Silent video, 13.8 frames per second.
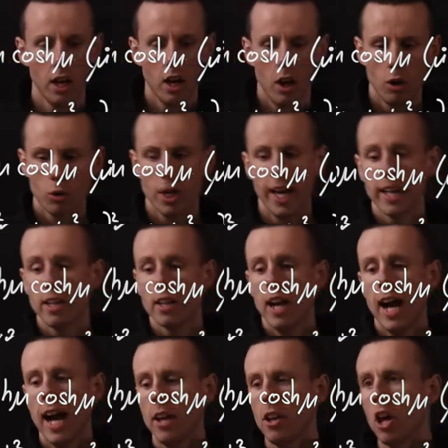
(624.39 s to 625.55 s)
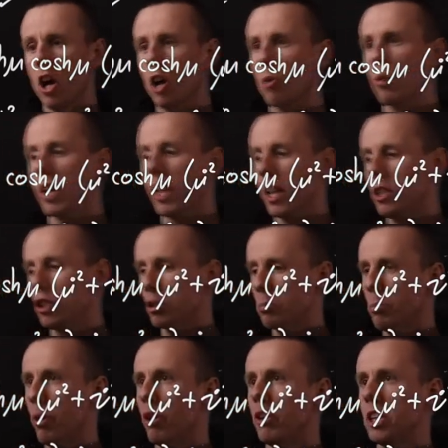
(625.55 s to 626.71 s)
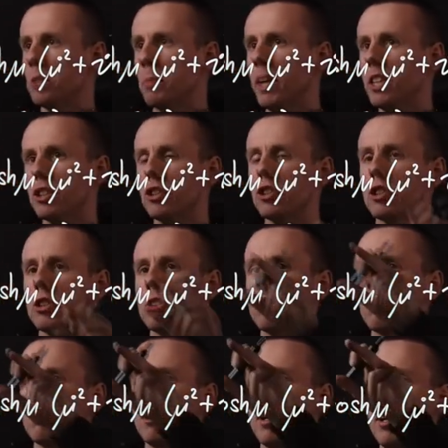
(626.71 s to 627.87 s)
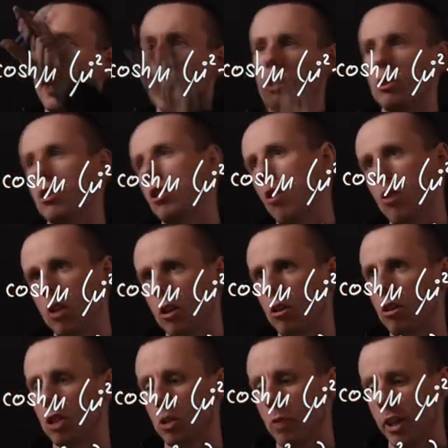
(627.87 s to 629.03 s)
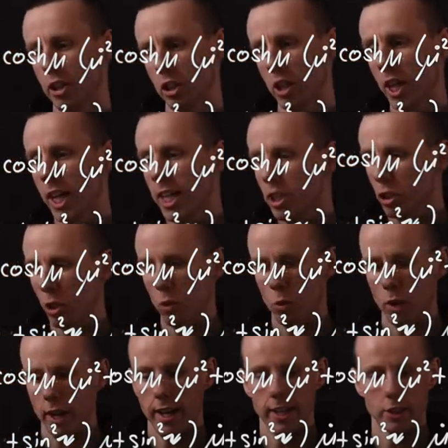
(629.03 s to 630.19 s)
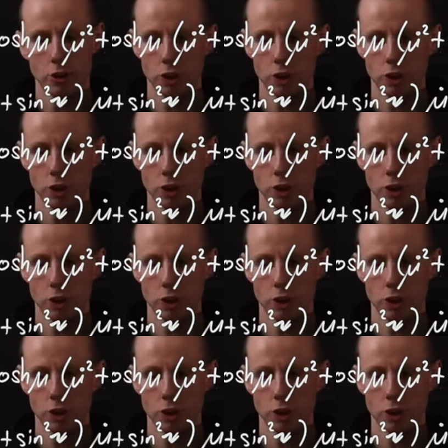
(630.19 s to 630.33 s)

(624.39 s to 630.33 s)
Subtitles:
Okay, and now we can just put these pieces into the Euler-Lagrange equation. So it's